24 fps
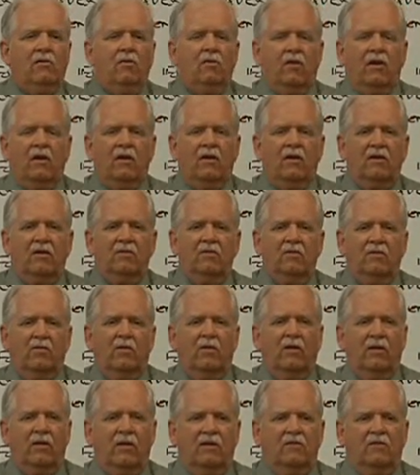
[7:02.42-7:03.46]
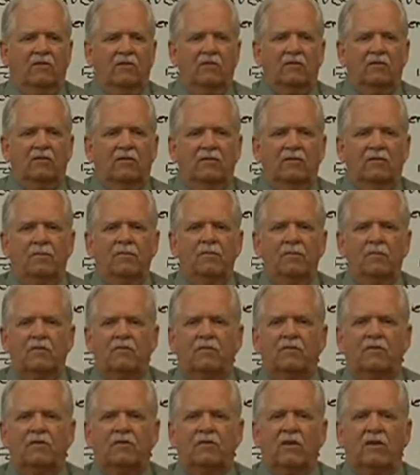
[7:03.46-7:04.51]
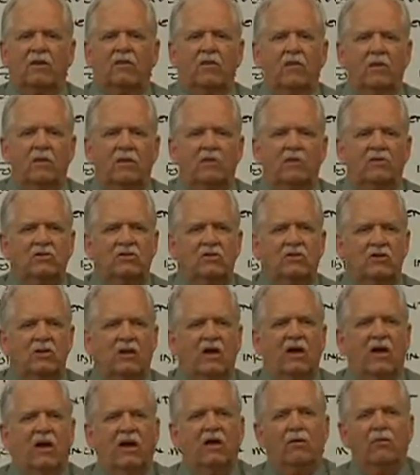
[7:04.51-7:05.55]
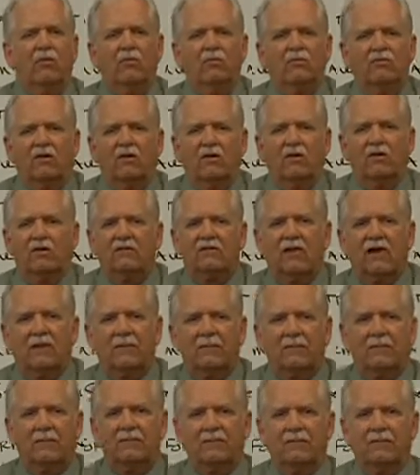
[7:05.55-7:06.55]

what is and what isn't. So thank you very much, and we'll see you next time.